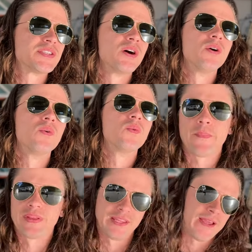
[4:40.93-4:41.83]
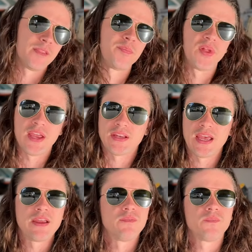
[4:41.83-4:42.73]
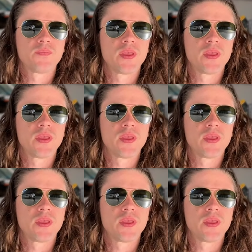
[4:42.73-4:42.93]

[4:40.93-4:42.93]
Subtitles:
So we land the plane and,